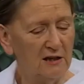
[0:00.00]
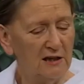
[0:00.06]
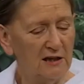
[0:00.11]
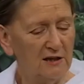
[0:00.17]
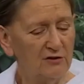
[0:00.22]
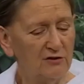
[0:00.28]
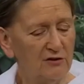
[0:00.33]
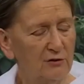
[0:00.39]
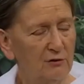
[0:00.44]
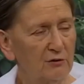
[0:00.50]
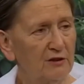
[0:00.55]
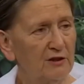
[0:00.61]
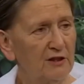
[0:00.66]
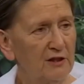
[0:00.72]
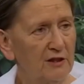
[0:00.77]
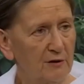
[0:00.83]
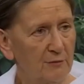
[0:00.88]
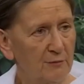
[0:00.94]
as you are
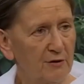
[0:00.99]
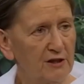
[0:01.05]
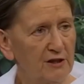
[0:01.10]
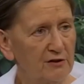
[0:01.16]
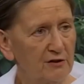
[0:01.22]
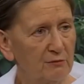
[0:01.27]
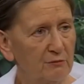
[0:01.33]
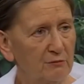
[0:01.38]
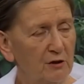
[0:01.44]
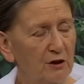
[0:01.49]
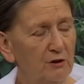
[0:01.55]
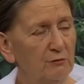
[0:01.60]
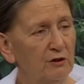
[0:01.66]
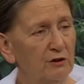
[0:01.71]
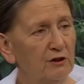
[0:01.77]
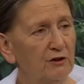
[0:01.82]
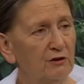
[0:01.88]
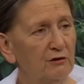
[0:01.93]
in the present moment,